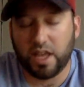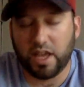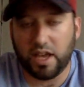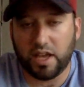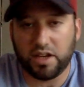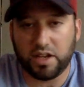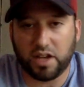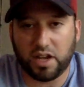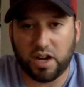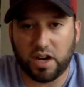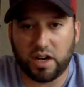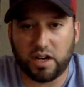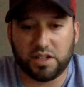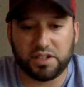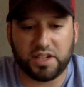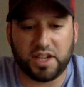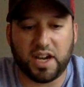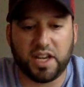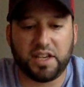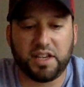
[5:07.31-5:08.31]
and to
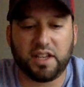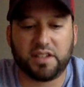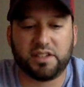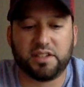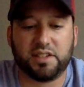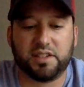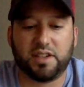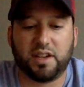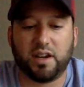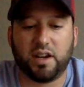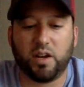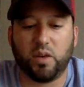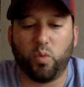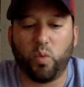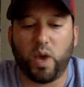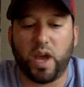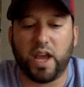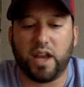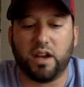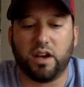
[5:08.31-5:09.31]
cause unnecessary
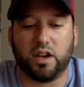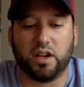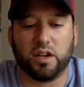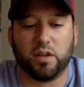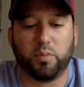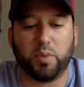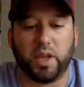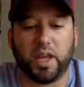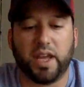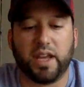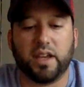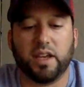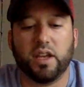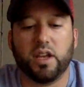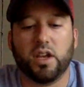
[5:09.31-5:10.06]
weight on your blank.